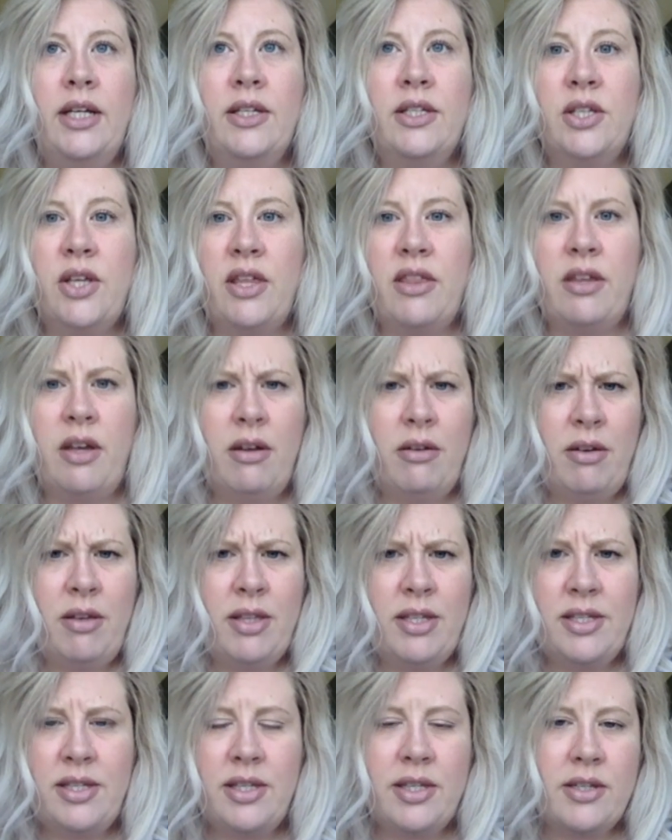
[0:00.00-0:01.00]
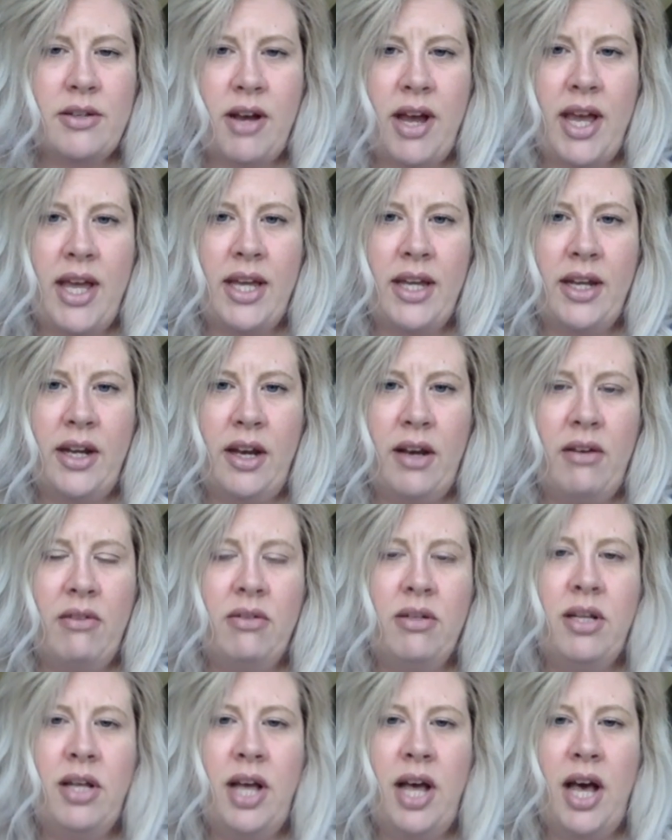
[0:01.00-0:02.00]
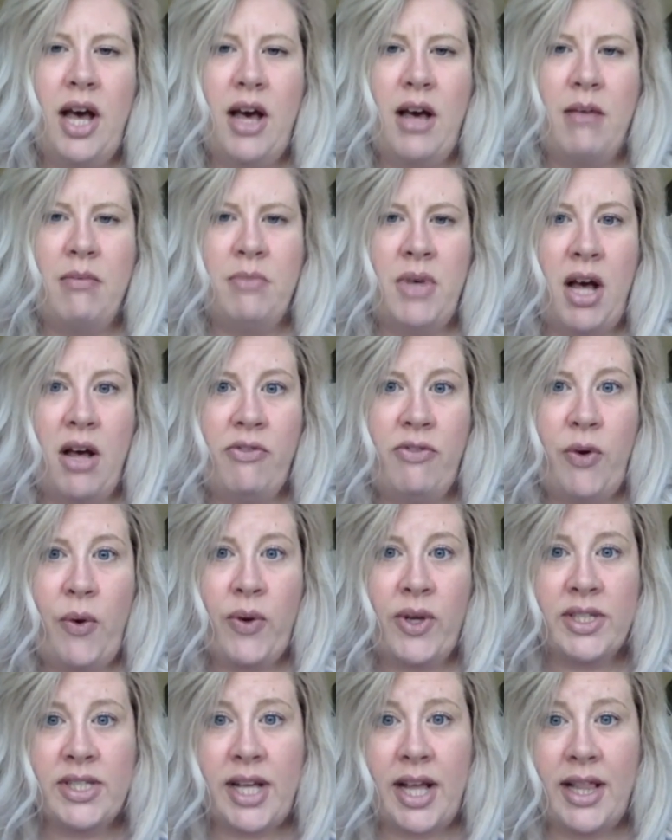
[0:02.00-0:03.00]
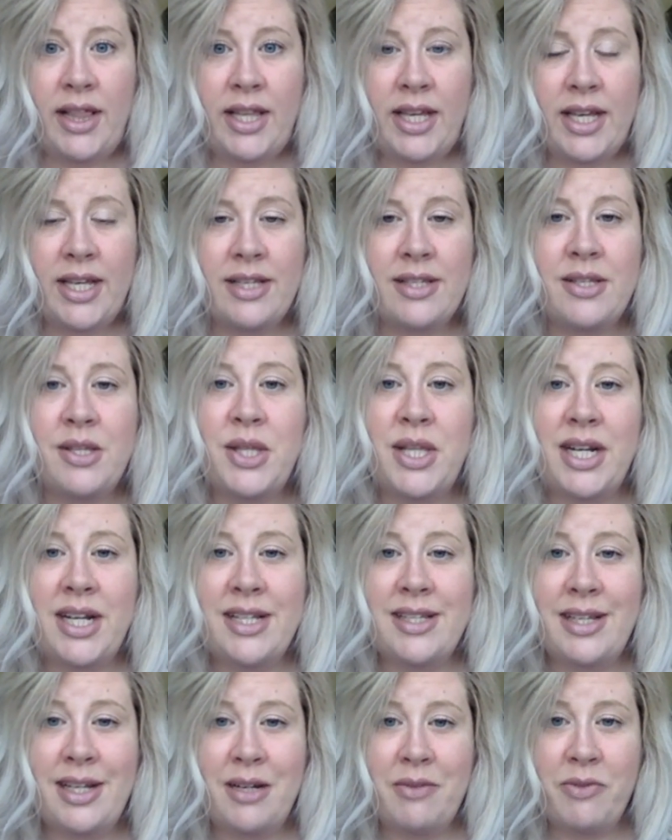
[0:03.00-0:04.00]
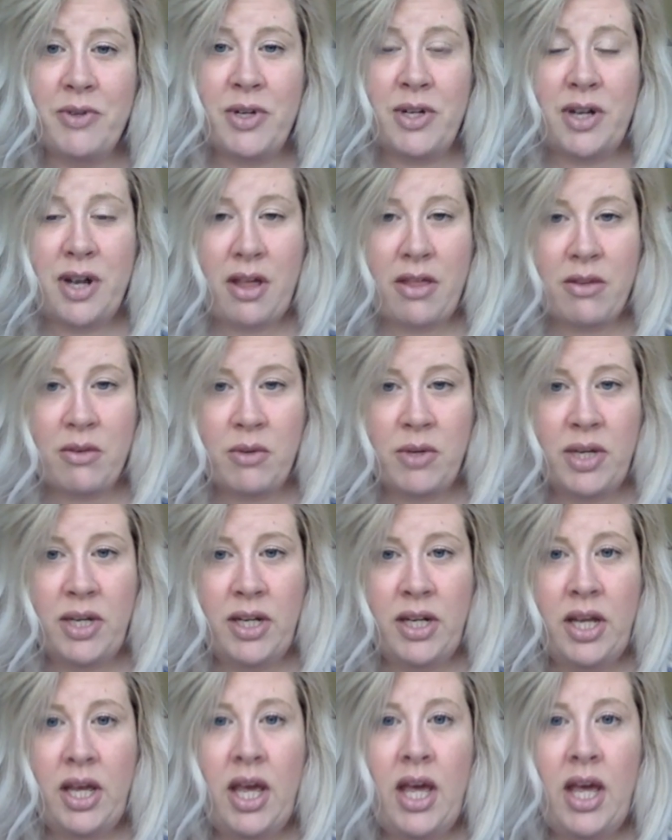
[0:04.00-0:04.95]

So I thought, oh, this is great, I'll focus on these. And then I signed up for another one.